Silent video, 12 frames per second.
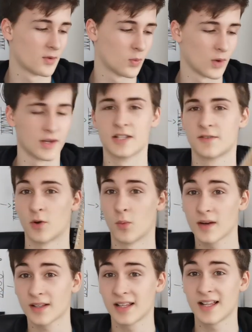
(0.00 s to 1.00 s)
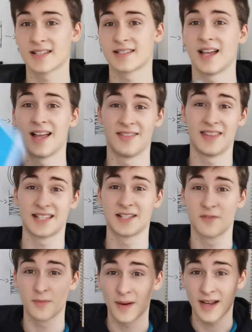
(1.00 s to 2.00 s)
One is for one class, and this
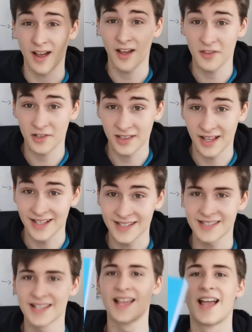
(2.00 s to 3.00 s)
is for my other class.